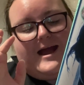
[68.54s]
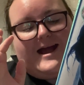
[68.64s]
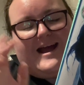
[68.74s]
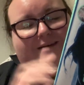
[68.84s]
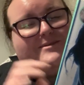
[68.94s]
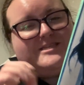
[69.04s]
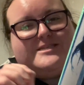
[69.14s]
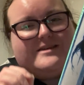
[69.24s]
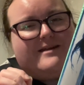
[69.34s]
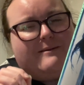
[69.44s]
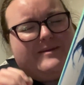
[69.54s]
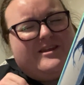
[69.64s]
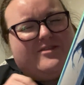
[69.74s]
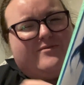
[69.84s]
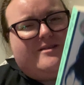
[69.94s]
I'm in a
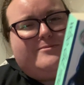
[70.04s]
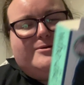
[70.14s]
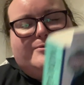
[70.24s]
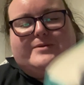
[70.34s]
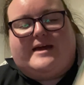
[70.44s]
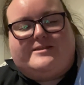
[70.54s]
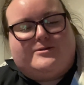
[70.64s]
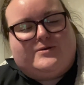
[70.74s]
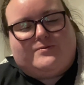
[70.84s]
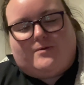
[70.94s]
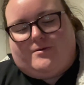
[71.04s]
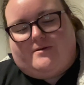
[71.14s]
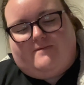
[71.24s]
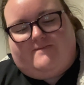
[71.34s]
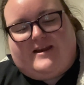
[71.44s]
thriller mood. I don't want
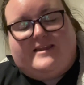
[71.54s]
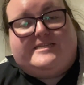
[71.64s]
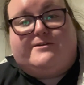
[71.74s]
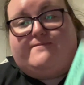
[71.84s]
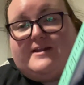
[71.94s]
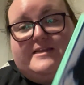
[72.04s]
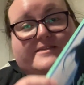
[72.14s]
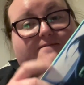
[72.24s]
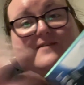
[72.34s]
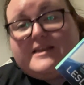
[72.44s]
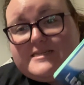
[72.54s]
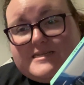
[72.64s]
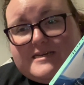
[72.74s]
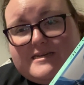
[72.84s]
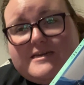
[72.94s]
fantasy on fantasy on
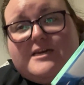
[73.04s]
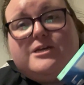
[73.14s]
fantasy.